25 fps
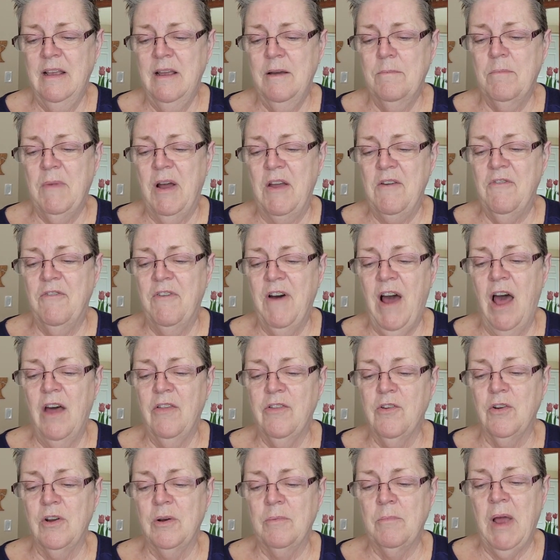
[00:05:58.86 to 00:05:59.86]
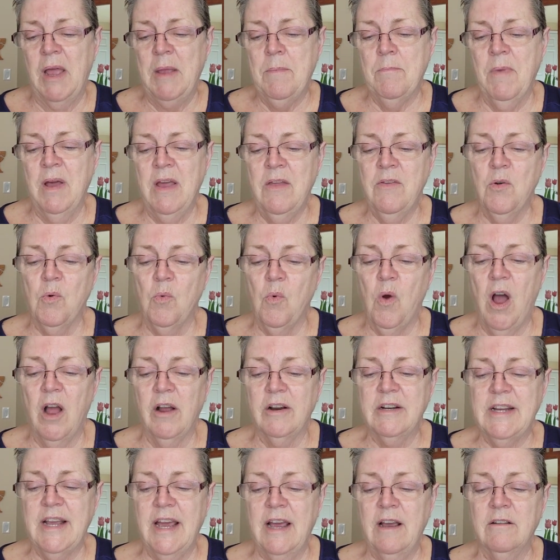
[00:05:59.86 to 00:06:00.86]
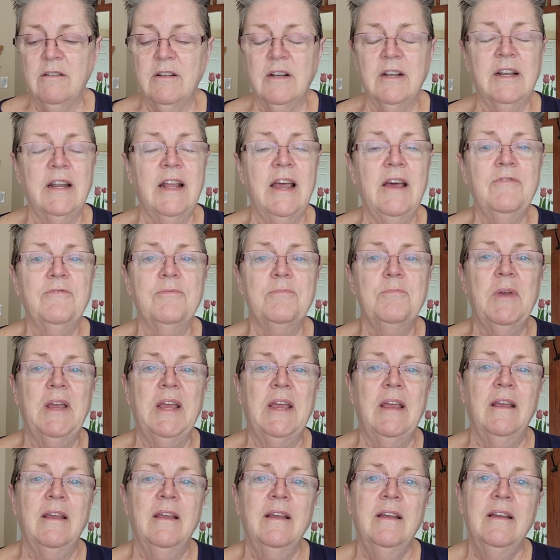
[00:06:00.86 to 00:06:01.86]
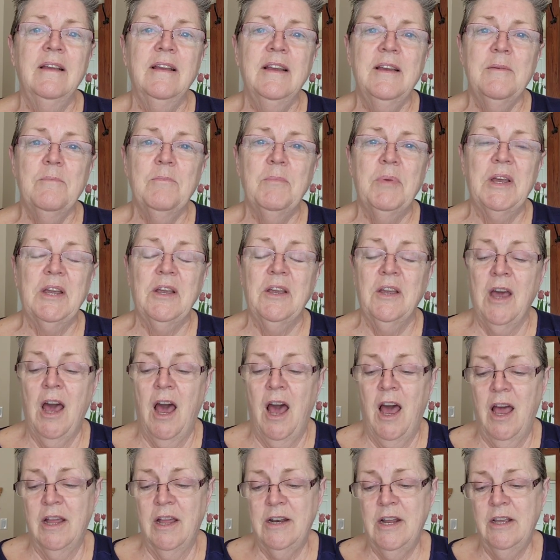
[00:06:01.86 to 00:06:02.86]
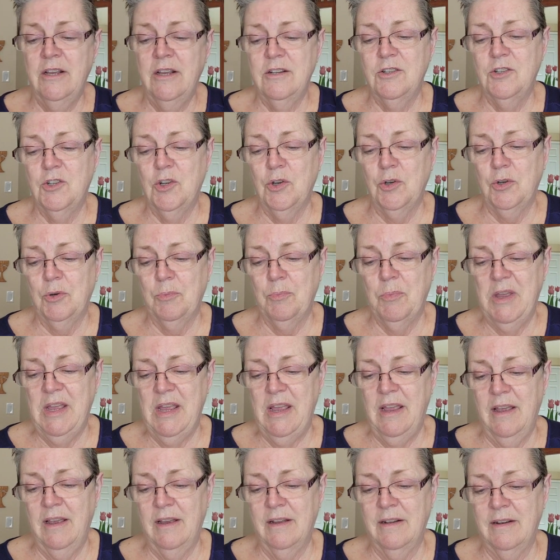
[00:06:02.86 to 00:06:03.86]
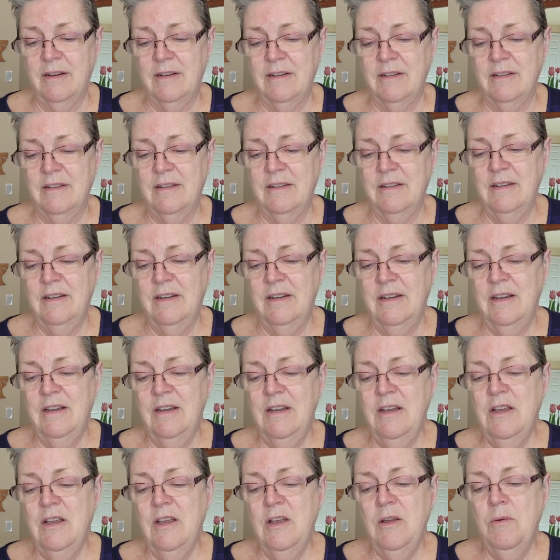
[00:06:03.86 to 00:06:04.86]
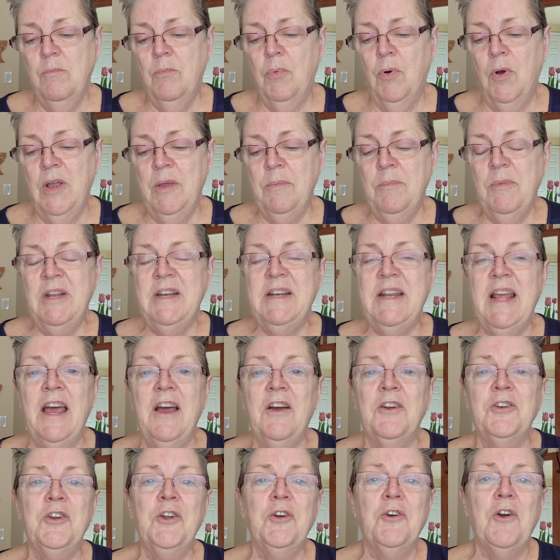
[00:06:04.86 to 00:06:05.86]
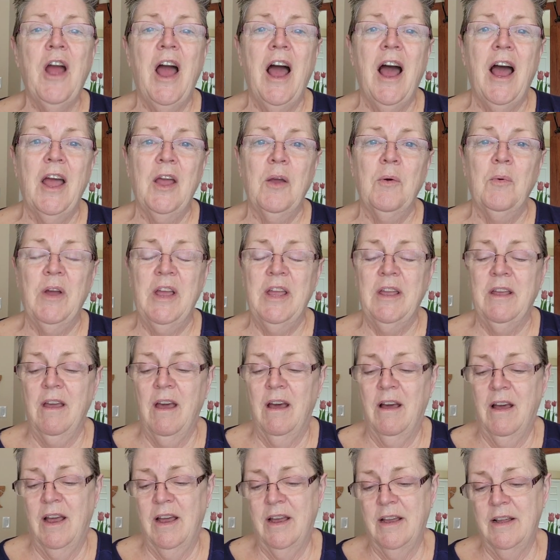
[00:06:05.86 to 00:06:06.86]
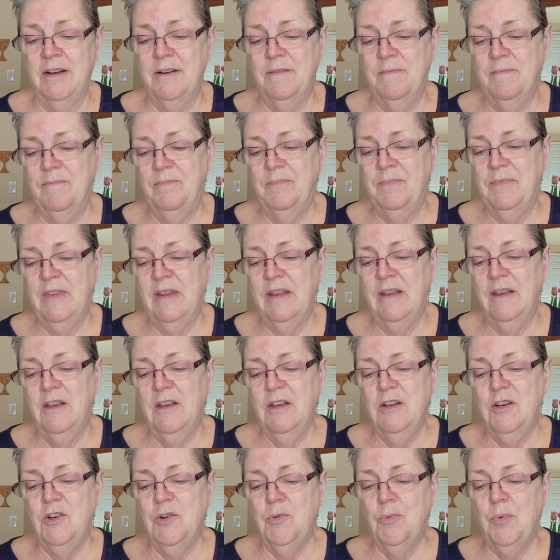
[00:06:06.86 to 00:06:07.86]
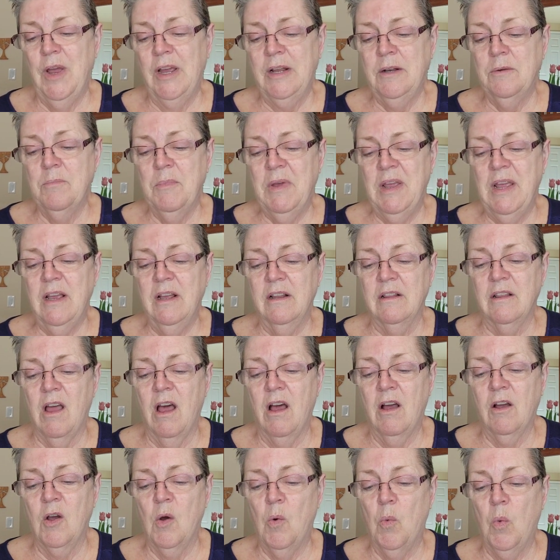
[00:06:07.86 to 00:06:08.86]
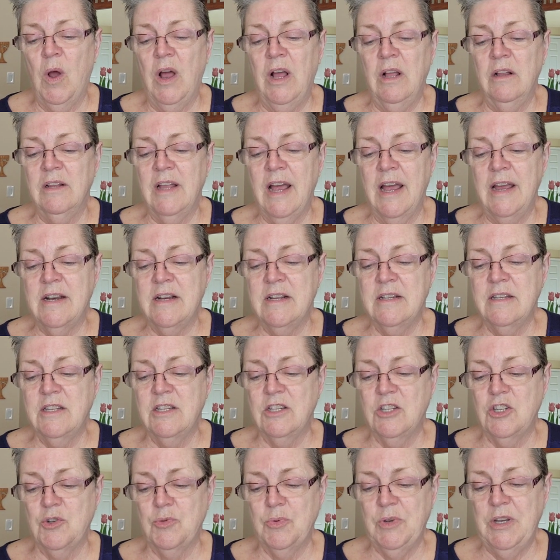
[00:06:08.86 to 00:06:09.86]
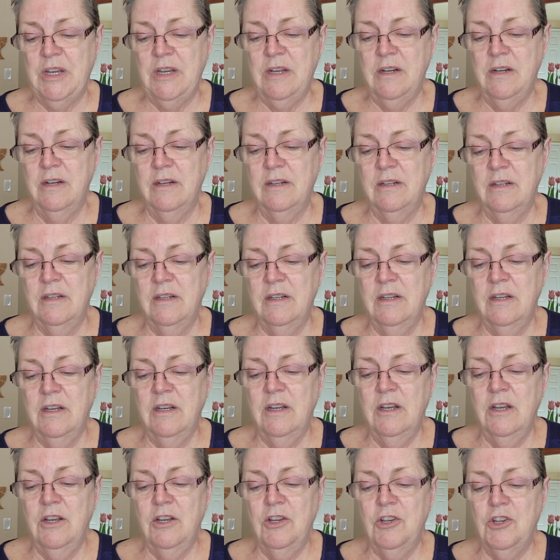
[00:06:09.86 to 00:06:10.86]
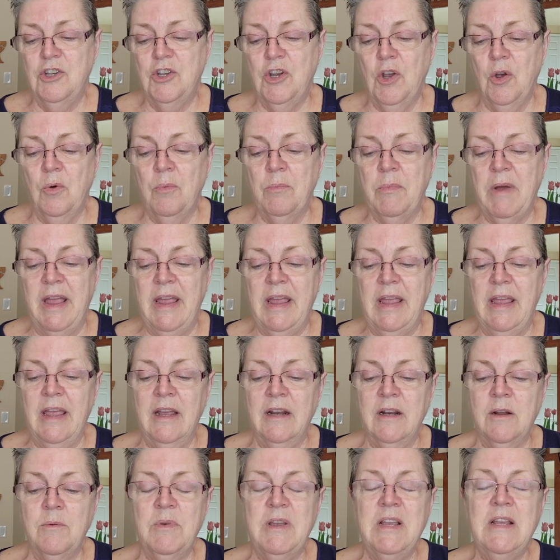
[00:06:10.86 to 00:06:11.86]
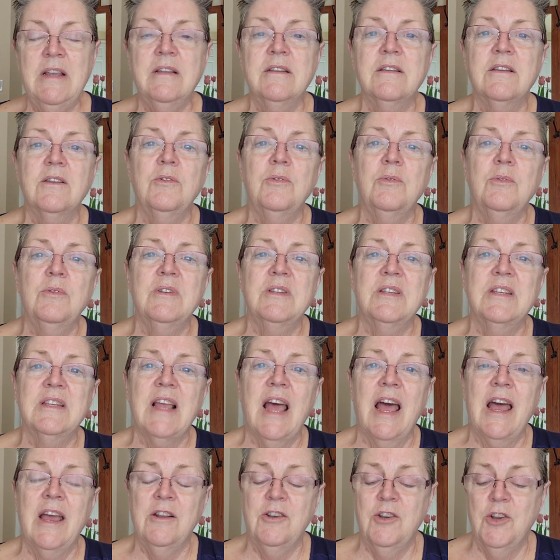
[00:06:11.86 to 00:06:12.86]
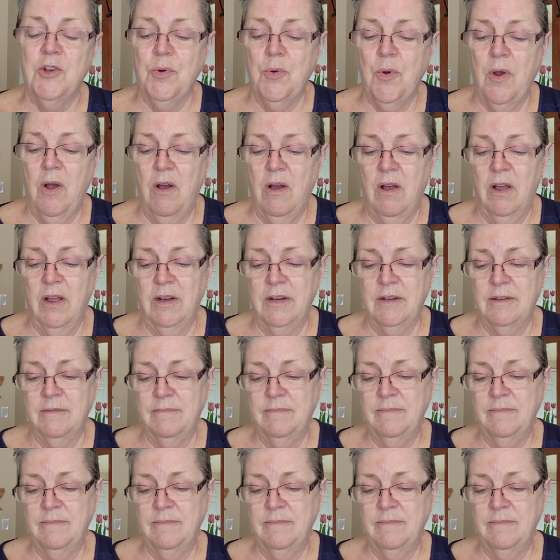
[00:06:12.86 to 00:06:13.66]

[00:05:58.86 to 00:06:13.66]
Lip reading: My father and my mother walked out and left me, but God took me in. Point me down your highway, God. Direct me along a well-lighted street. Show my enemies whose side you're on.